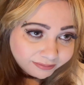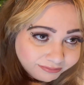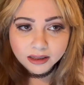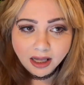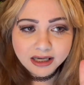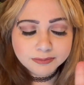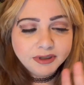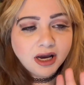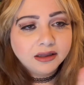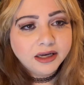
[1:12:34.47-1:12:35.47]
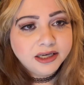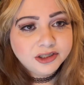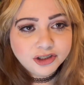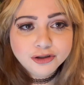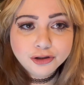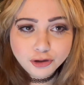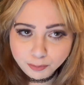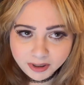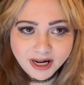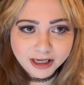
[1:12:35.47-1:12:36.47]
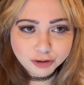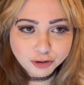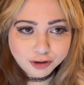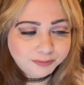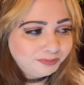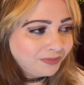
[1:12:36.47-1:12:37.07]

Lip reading: And last but not least, Supernatural.